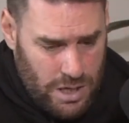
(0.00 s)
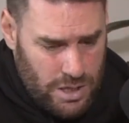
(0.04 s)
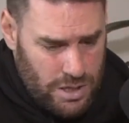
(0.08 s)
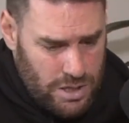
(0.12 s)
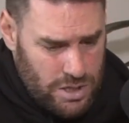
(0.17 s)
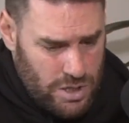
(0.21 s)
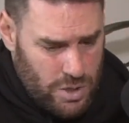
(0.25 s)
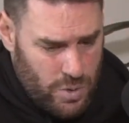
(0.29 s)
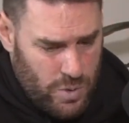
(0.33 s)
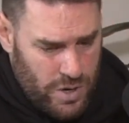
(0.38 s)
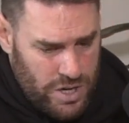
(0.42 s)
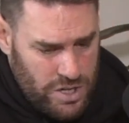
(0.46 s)

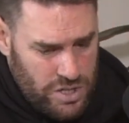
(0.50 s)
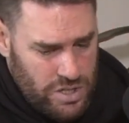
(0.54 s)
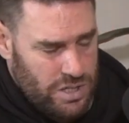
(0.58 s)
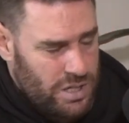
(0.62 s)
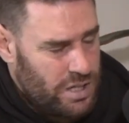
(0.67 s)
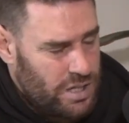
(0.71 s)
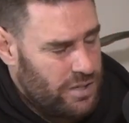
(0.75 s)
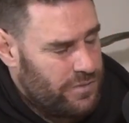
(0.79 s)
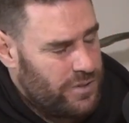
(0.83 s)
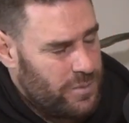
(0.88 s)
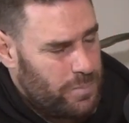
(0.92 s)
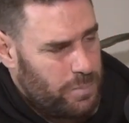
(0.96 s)
Just question,
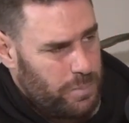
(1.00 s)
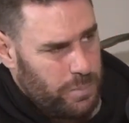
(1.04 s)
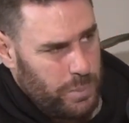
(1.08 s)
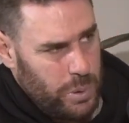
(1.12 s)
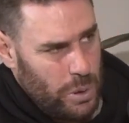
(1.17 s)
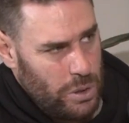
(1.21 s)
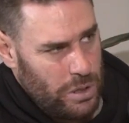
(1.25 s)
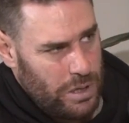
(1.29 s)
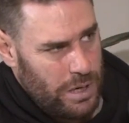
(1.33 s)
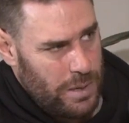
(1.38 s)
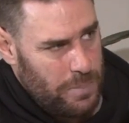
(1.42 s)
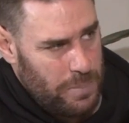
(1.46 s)
if you
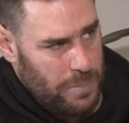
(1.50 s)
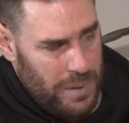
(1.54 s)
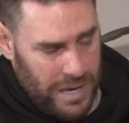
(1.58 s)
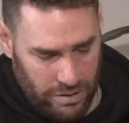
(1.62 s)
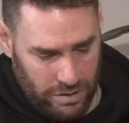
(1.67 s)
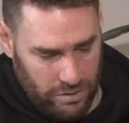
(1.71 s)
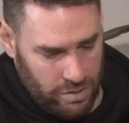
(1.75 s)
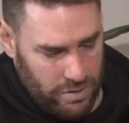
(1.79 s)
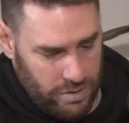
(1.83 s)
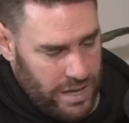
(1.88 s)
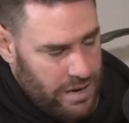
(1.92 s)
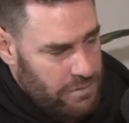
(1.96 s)
put a pen
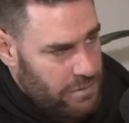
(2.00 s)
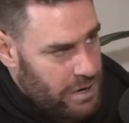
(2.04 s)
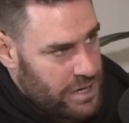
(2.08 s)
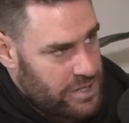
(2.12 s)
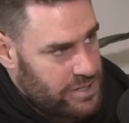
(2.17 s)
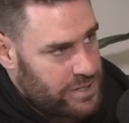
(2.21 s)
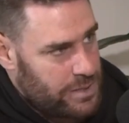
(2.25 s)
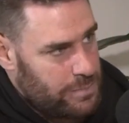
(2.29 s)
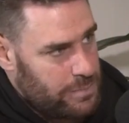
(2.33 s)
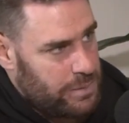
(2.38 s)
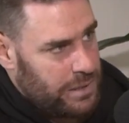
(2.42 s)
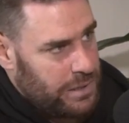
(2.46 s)
through that
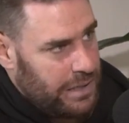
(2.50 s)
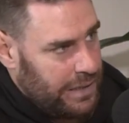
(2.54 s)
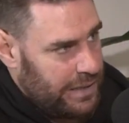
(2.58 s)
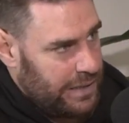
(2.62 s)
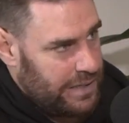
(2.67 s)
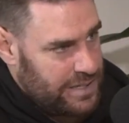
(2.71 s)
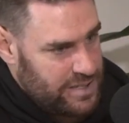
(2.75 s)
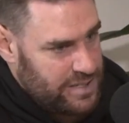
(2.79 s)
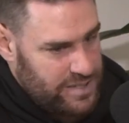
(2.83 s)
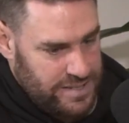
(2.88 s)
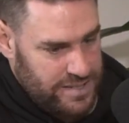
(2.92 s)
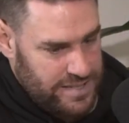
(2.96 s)
race completely,
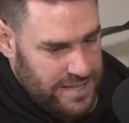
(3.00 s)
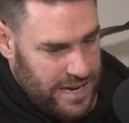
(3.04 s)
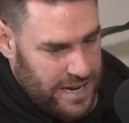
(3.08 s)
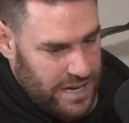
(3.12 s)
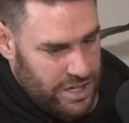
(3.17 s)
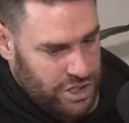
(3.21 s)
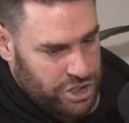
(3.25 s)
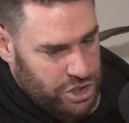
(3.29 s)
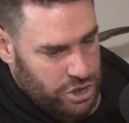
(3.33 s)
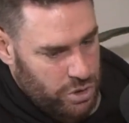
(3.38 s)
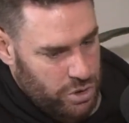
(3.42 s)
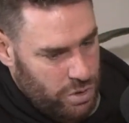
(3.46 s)
does he
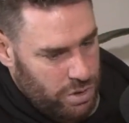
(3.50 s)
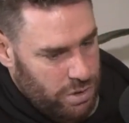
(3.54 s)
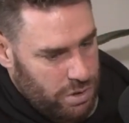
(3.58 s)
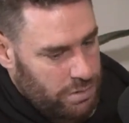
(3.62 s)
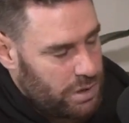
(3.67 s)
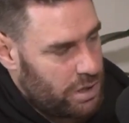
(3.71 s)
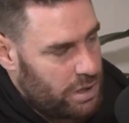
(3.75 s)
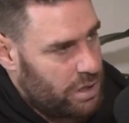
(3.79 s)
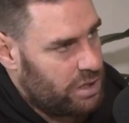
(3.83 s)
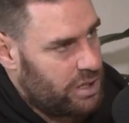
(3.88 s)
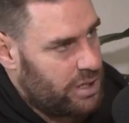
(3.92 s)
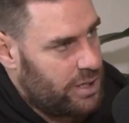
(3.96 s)
start shorter
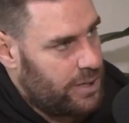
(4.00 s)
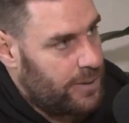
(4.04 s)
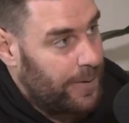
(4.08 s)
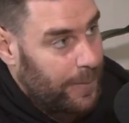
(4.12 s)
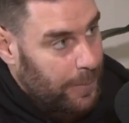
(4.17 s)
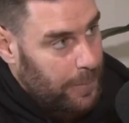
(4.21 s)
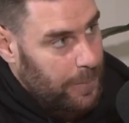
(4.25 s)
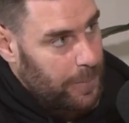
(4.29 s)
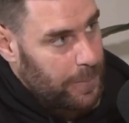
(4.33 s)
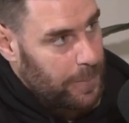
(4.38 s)
or longer here?